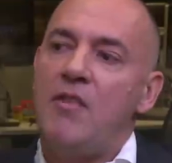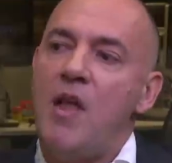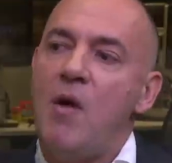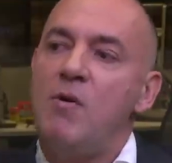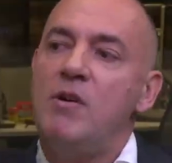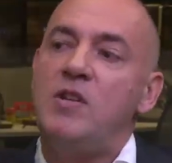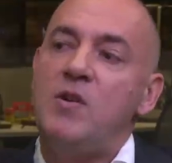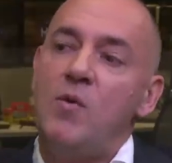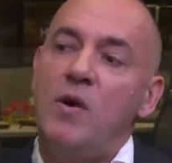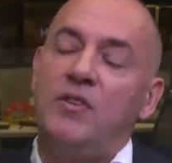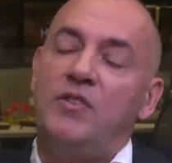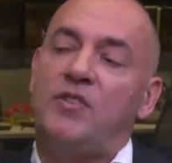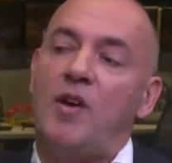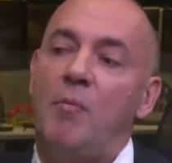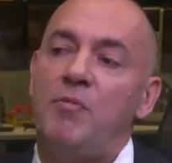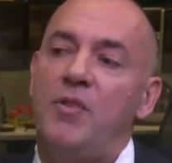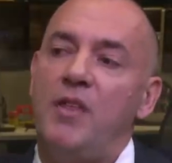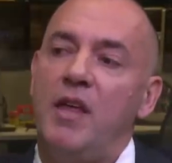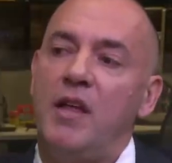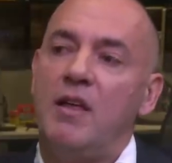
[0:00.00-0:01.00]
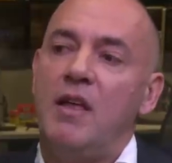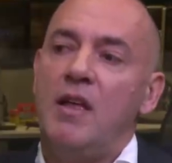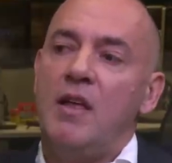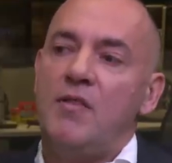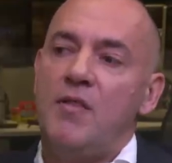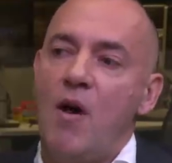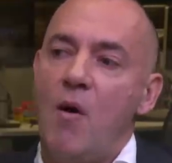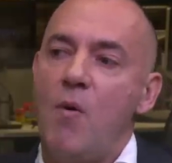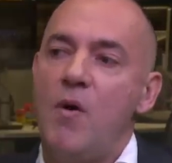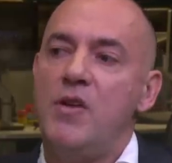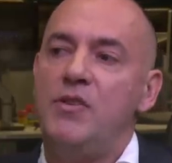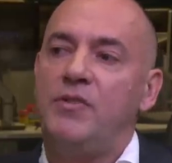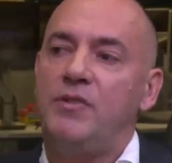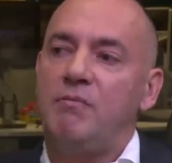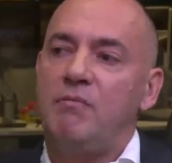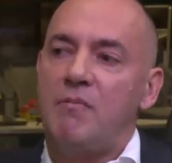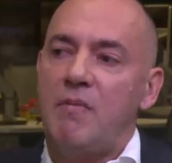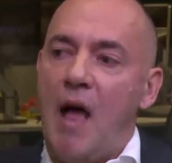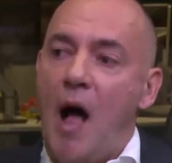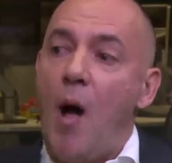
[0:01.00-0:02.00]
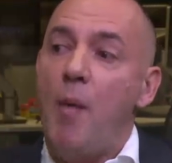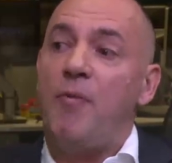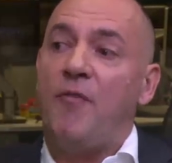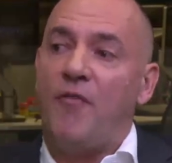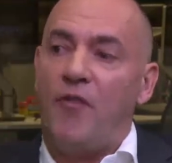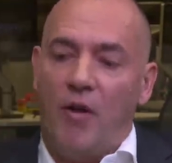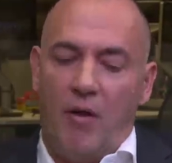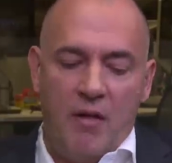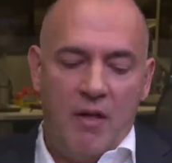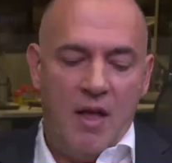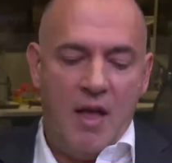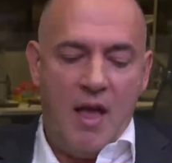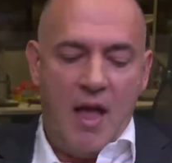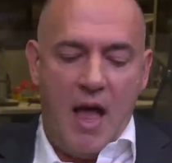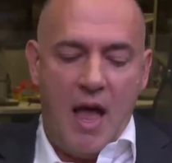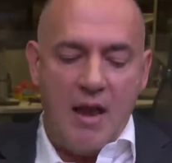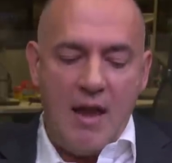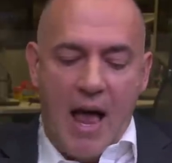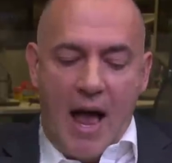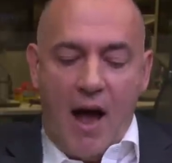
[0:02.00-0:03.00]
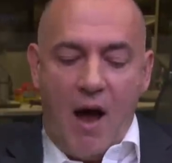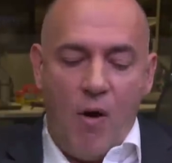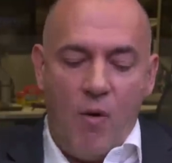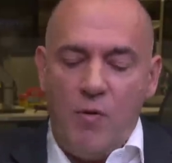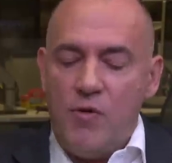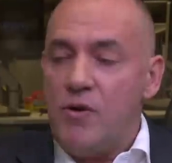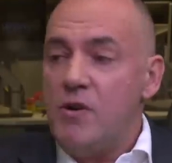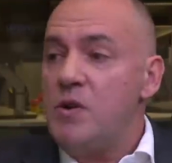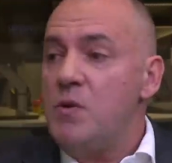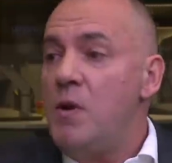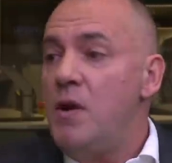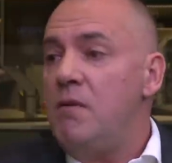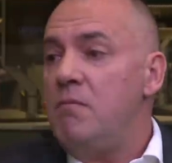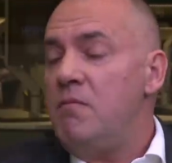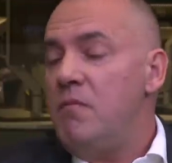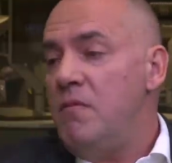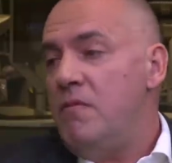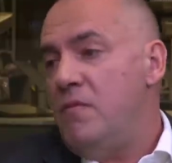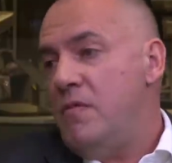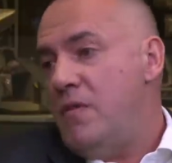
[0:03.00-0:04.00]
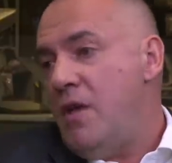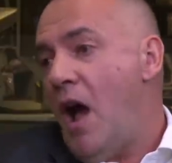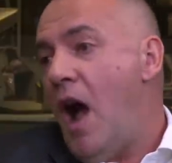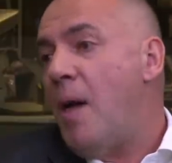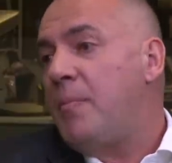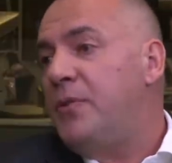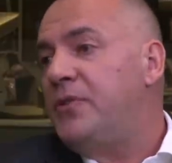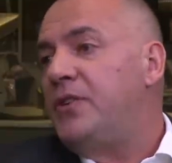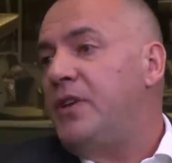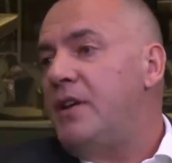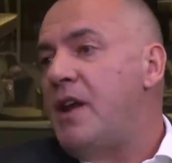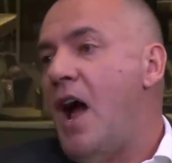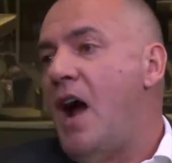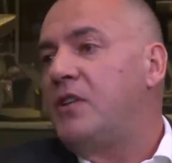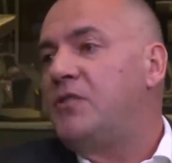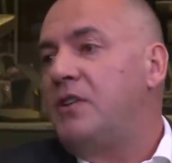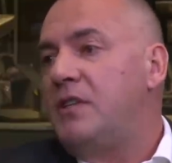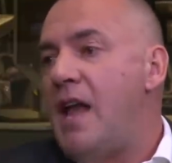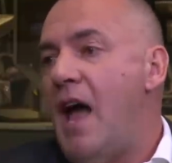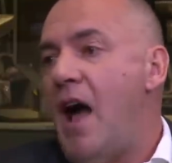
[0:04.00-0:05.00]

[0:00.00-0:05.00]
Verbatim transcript: they were doing something that was helpful. Mm-hmm. And now they're doing the opposite, actually.